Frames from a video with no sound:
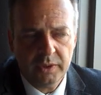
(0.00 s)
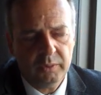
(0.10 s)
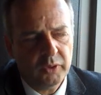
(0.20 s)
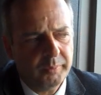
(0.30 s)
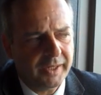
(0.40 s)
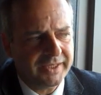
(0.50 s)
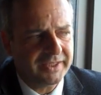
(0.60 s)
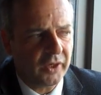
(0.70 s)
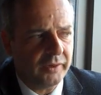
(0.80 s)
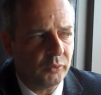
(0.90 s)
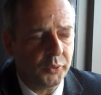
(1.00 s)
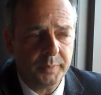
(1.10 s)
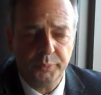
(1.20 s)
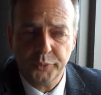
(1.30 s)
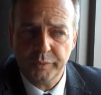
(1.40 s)
Now, on the basis that I've
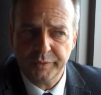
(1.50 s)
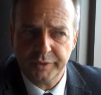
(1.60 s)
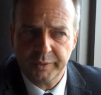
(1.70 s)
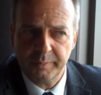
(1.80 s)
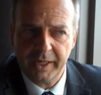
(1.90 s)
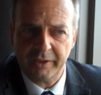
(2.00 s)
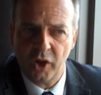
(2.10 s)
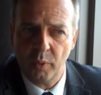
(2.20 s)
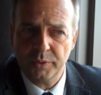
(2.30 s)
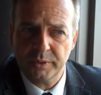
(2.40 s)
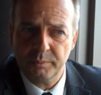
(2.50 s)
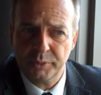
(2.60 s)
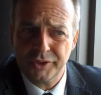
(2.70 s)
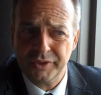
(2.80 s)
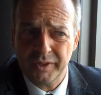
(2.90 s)
already proven to the bank that I was in
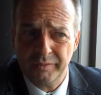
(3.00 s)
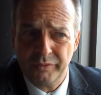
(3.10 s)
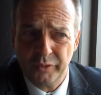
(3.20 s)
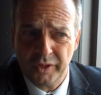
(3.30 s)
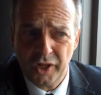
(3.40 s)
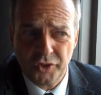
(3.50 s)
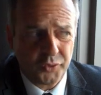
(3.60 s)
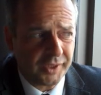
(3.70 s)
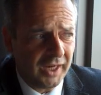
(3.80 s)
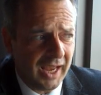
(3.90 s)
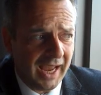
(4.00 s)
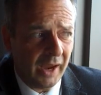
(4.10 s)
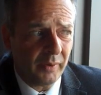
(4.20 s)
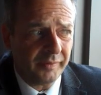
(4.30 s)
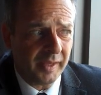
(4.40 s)
prison in a foreign country,
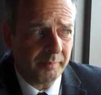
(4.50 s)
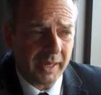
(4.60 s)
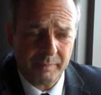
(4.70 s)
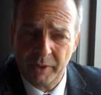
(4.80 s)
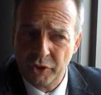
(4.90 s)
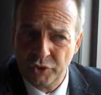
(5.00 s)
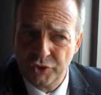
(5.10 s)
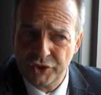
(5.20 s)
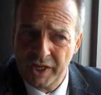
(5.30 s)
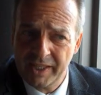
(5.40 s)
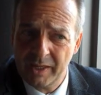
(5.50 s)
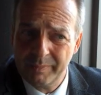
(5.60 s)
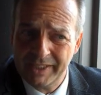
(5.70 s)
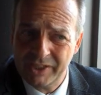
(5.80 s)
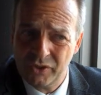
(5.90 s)
how could their bank manager say that
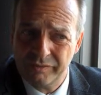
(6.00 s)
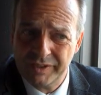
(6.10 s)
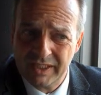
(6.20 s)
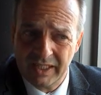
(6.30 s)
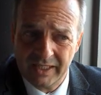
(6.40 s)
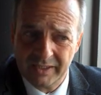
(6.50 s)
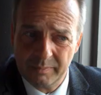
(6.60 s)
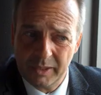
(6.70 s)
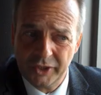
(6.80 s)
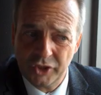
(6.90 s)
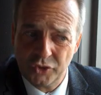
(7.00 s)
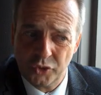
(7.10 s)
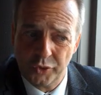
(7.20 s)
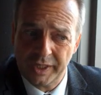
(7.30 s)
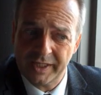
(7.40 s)
I'm in his office collecting money and
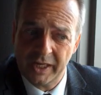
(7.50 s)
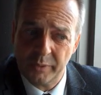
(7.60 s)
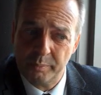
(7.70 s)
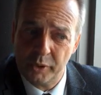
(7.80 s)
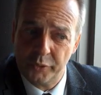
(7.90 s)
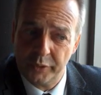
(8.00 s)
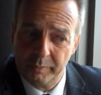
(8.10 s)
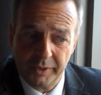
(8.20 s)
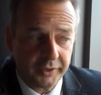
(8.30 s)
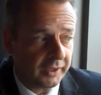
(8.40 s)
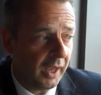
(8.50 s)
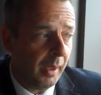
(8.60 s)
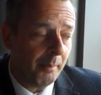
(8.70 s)
drawing down and borrowing money?